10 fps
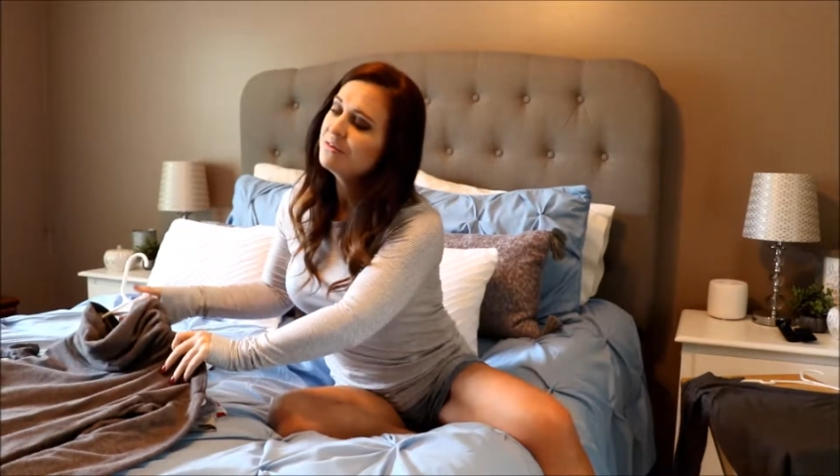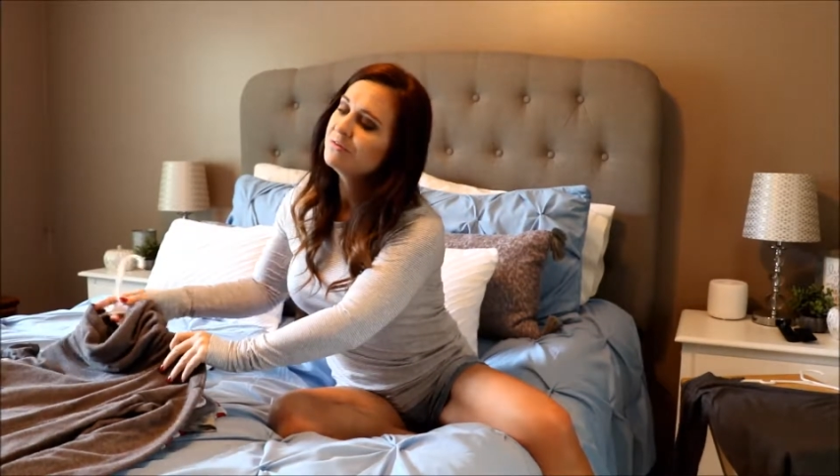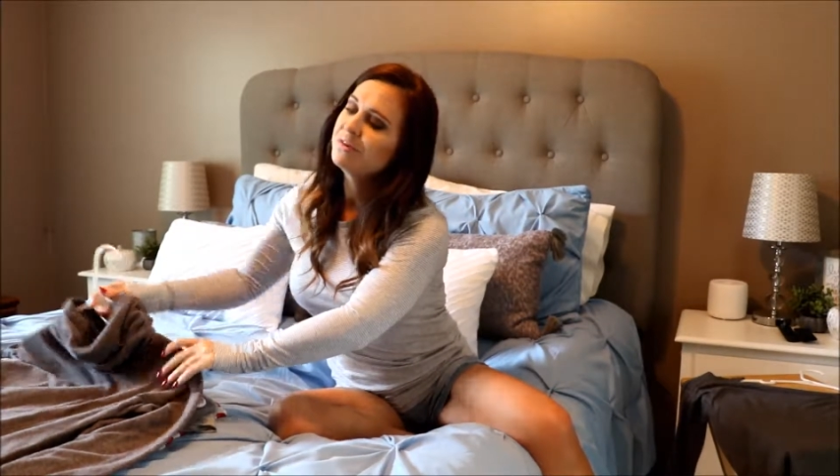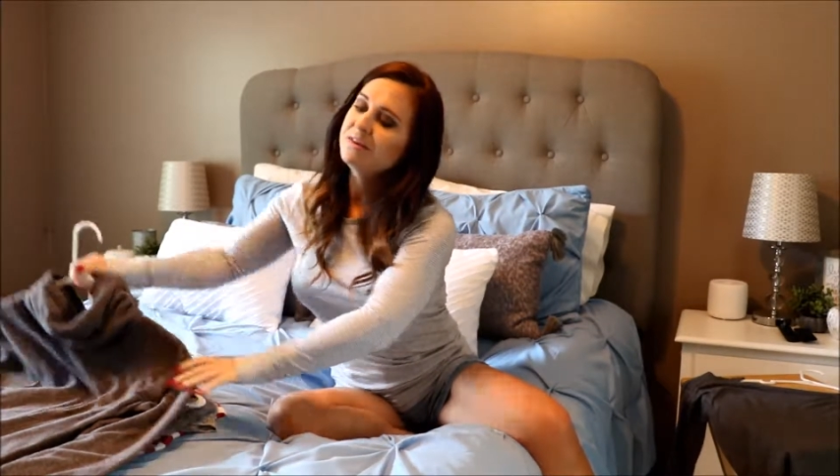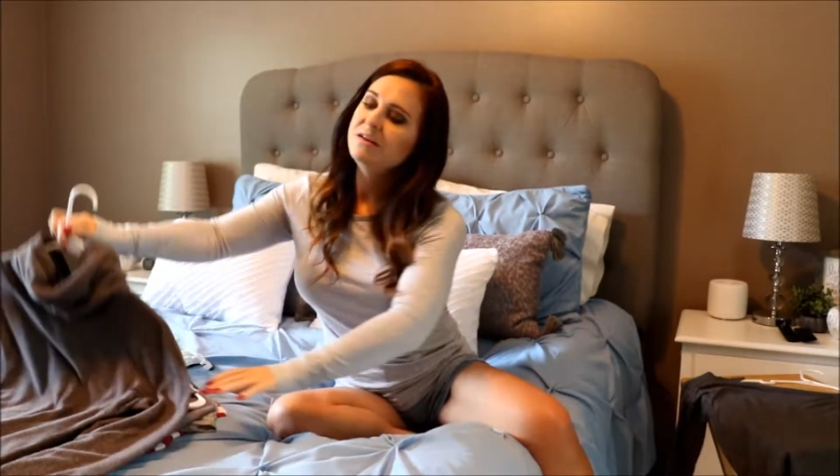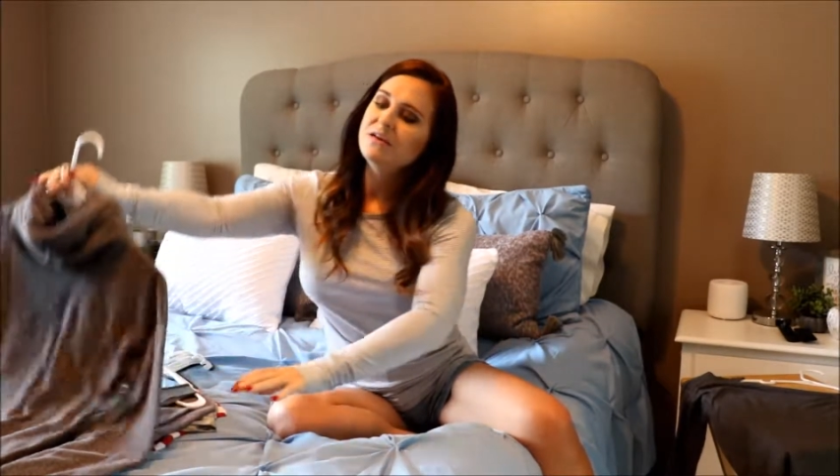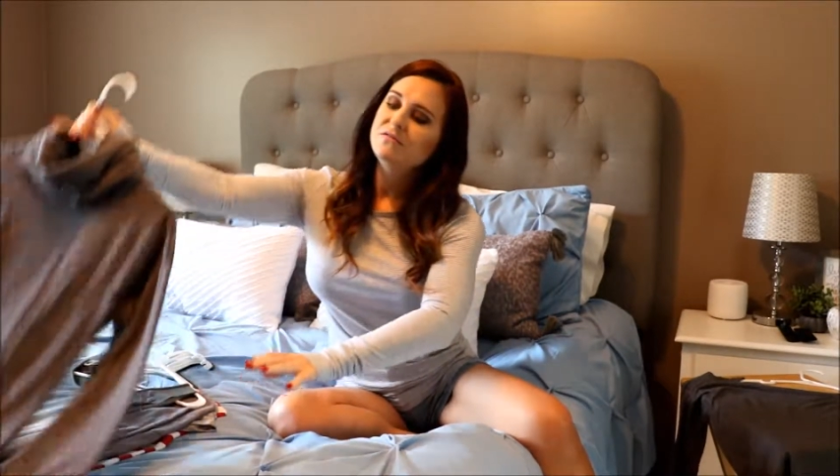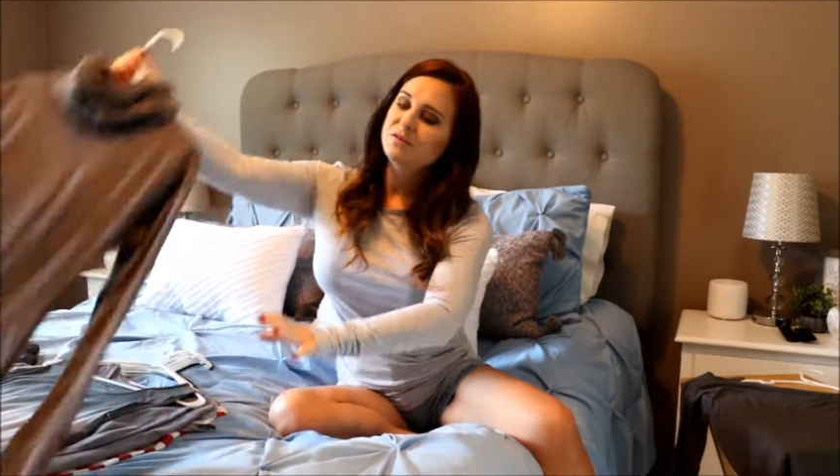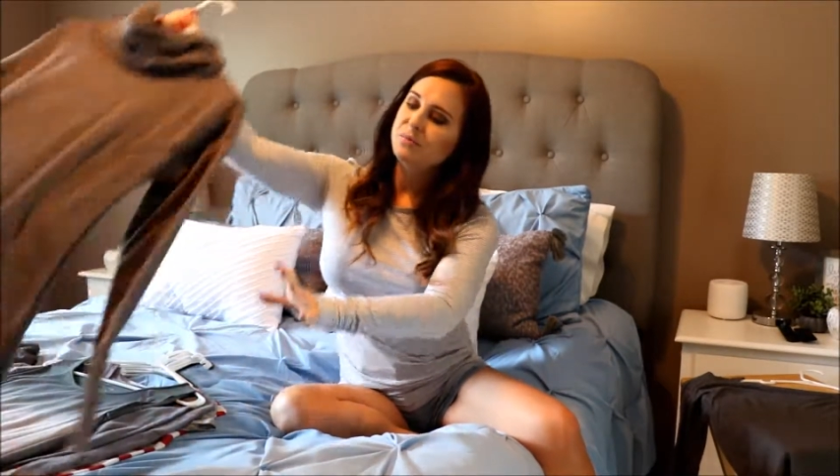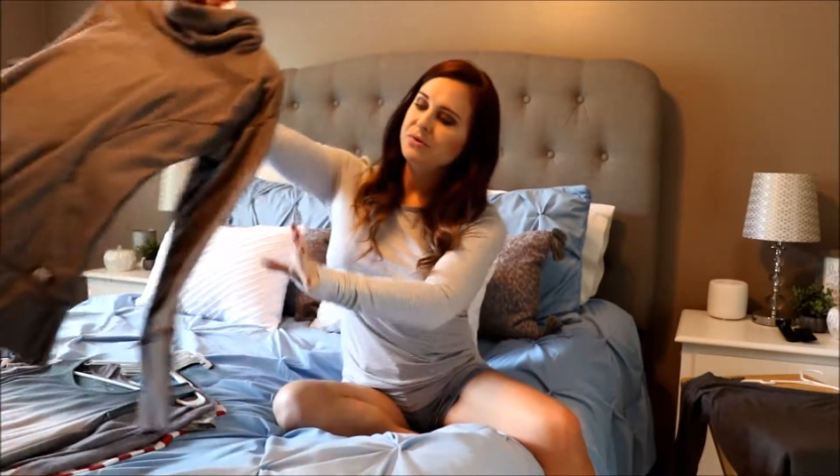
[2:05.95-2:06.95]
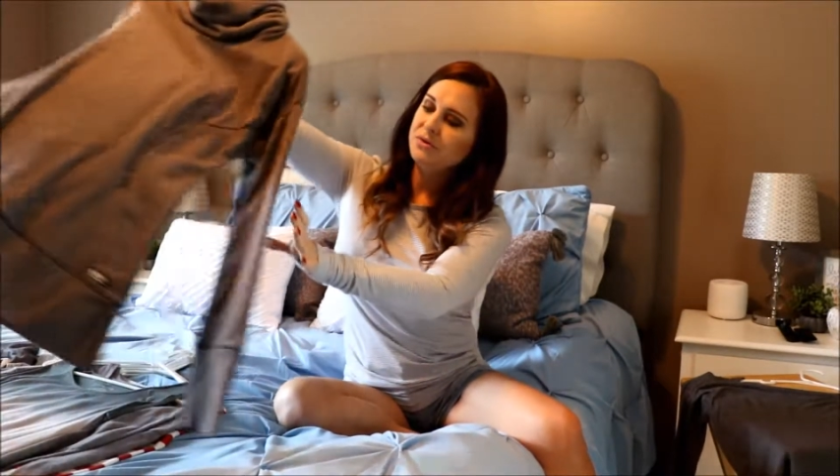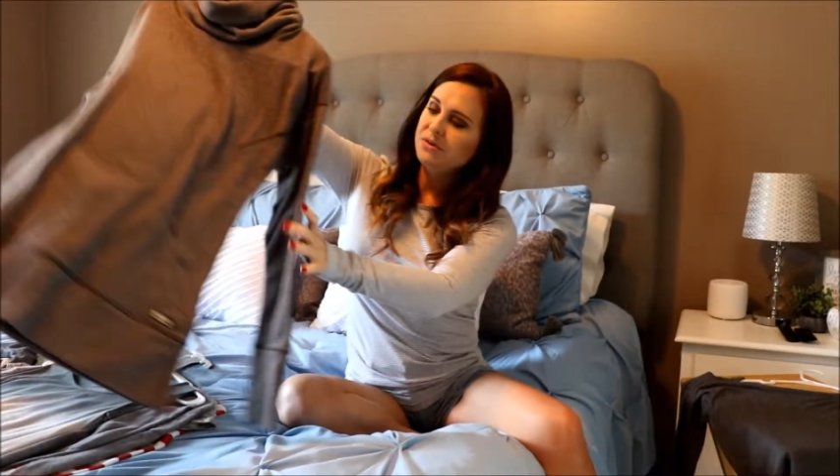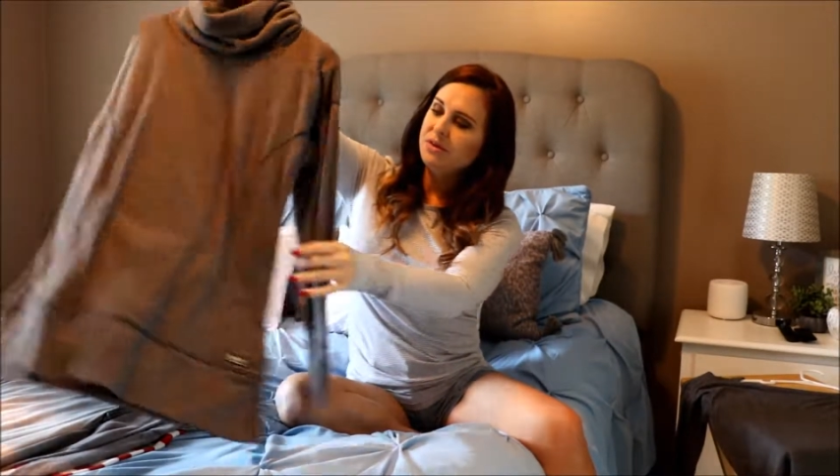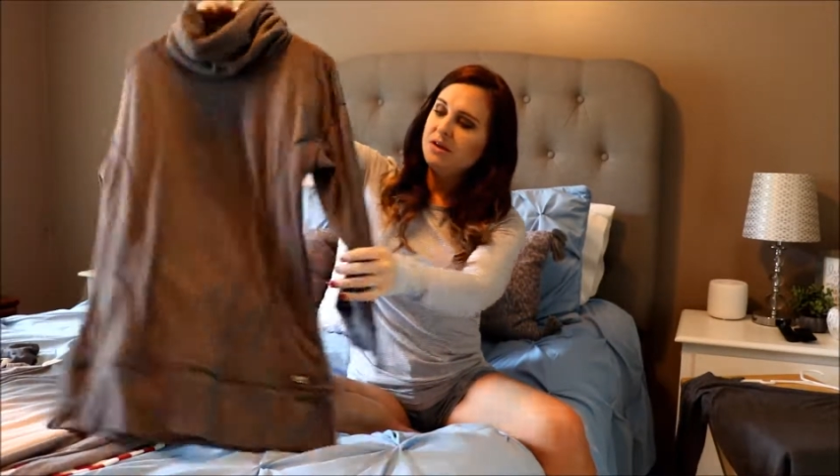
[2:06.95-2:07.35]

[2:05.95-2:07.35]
really comfortable